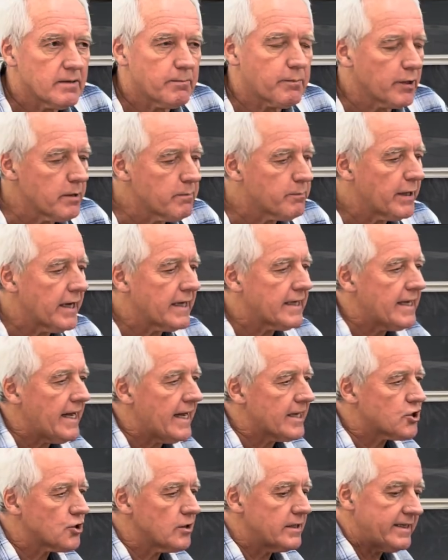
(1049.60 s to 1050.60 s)
pre-preg
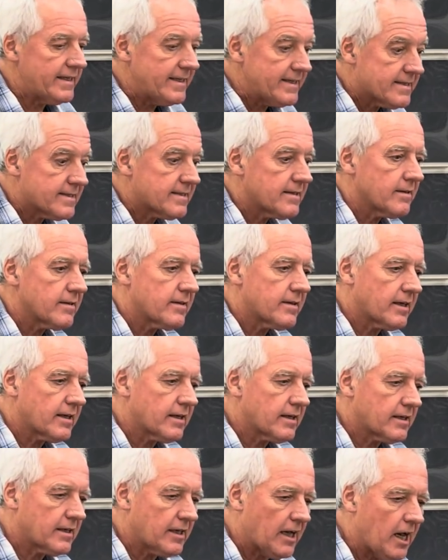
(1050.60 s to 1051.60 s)
actually is the
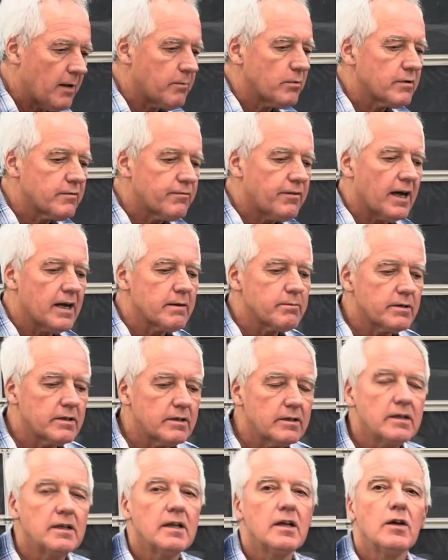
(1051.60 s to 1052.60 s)
carbon fiber
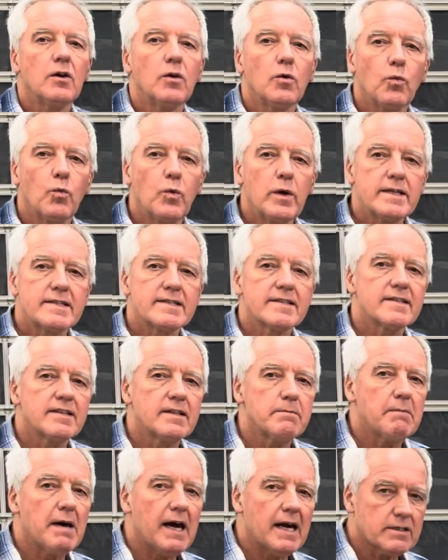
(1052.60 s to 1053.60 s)
with the
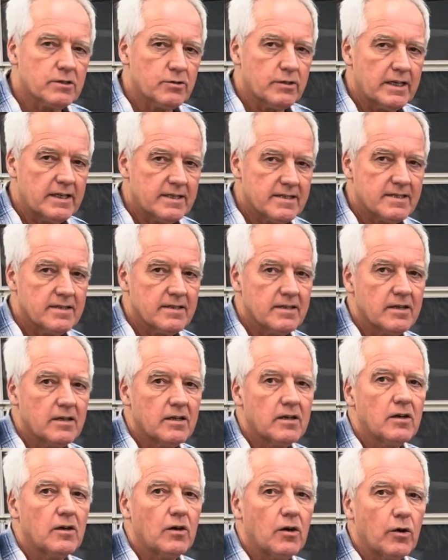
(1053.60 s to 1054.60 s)
matrix
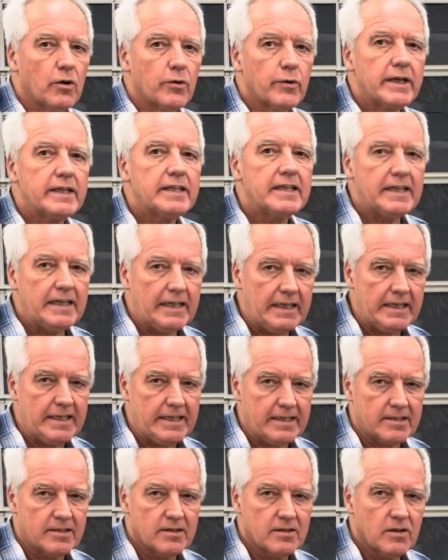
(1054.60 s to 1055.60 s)
already in
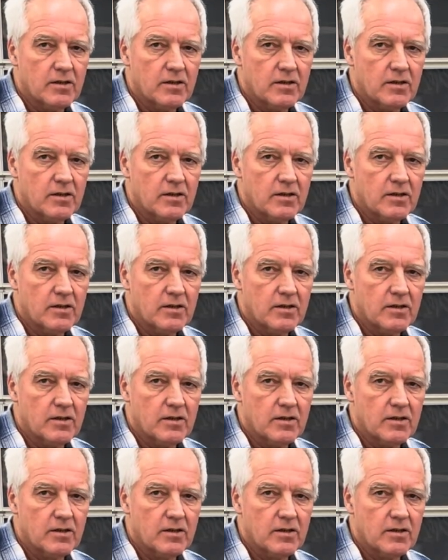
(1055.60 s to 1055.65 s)
it.